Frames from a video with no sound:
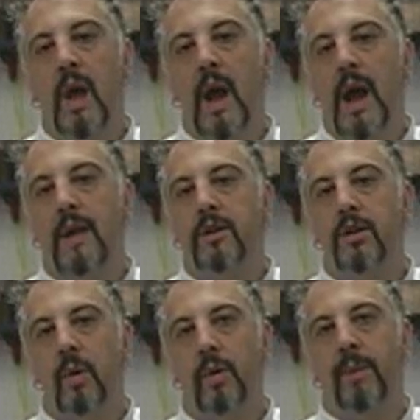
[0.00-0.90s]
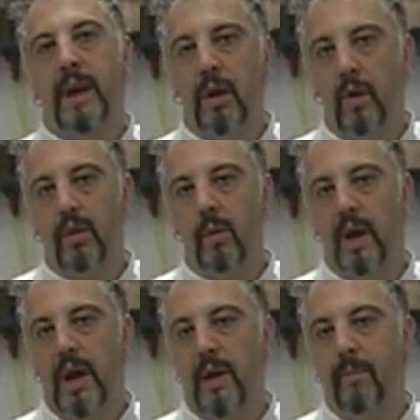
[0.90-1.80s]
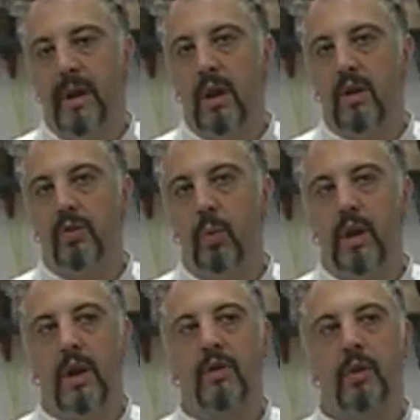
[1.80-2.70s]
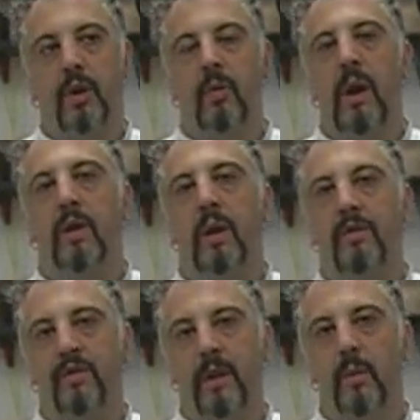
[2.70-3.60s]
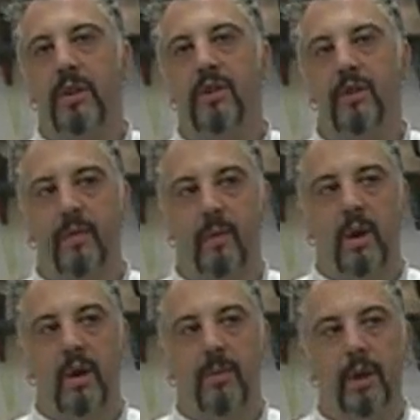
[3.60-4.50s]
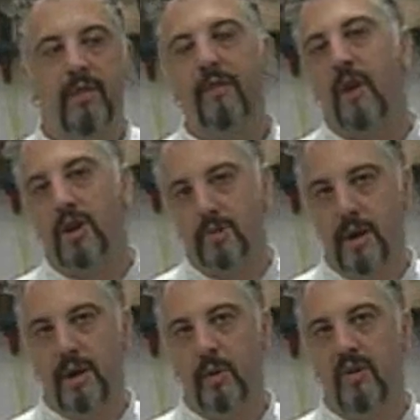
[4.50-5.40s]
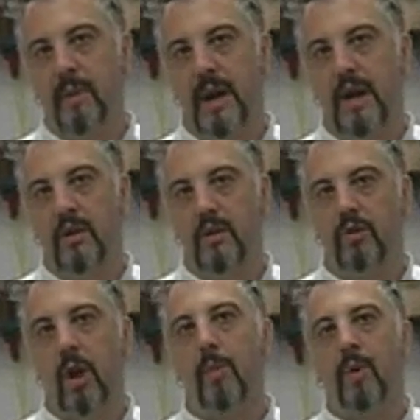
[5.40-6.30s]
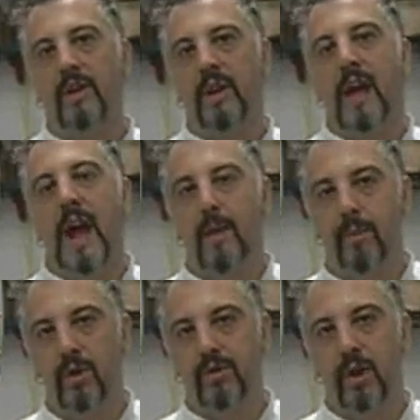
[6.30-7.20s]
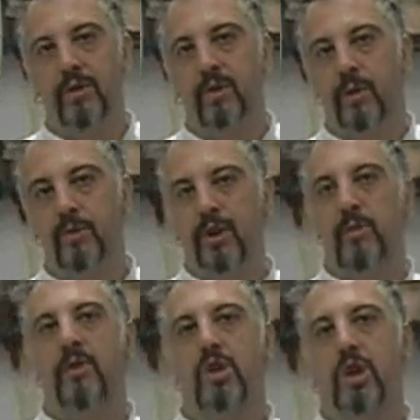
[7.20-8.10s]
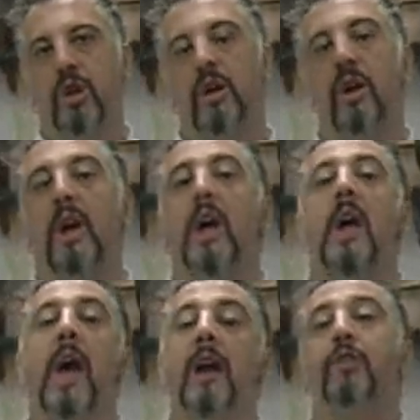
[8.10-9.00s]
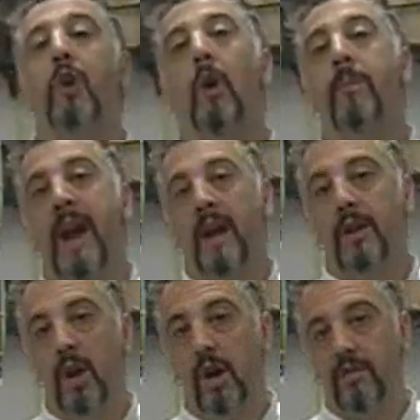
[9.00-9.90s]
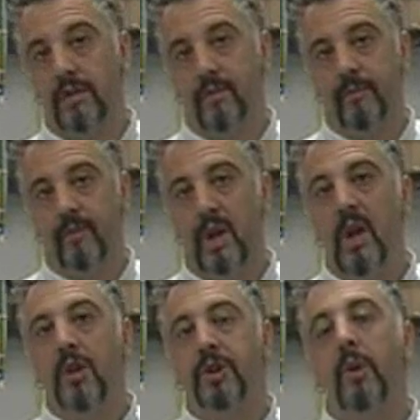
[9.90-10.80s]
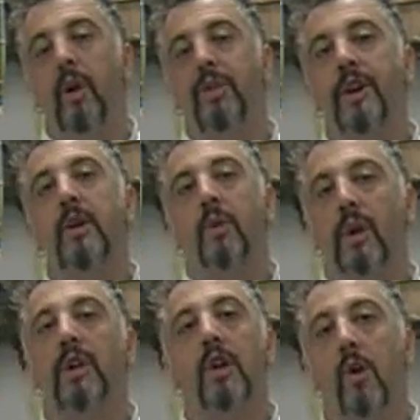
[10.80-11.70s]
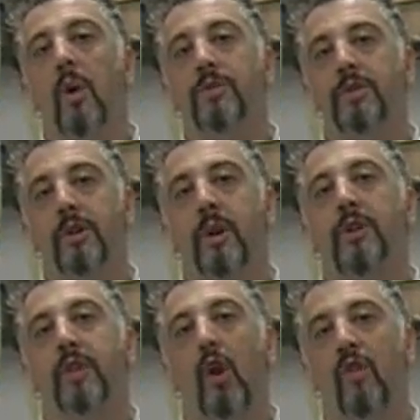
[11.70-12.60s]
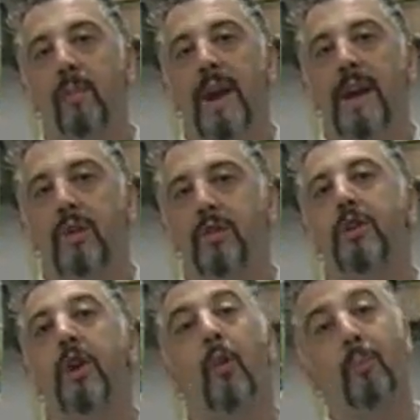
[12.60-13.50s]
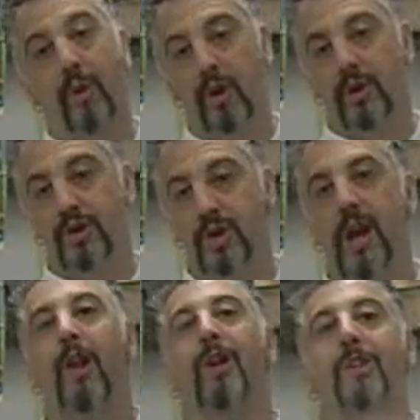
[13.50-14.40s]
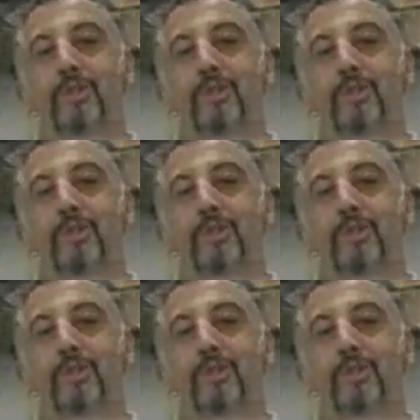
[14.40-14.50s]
And you don't want to bake it all the way, because we're going to turn around and fill it with this beautiful frangipane that we've made, top it with the apples, toss in some cinnamon sugar, and it's going back in the oven. So the one thing you really don't want to do is over bake it so you don't burn the shell on the